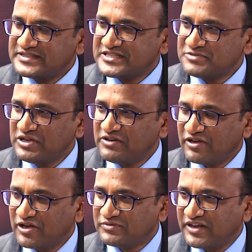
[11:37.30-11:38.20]
this is being
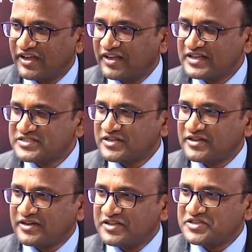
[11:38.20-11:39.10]
one of the rarest
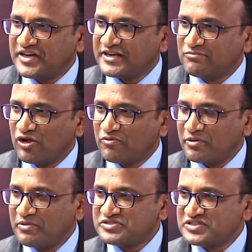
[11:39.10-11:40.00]
congenital
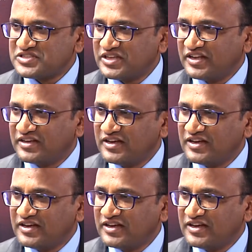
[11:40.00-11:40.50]
malformations seen in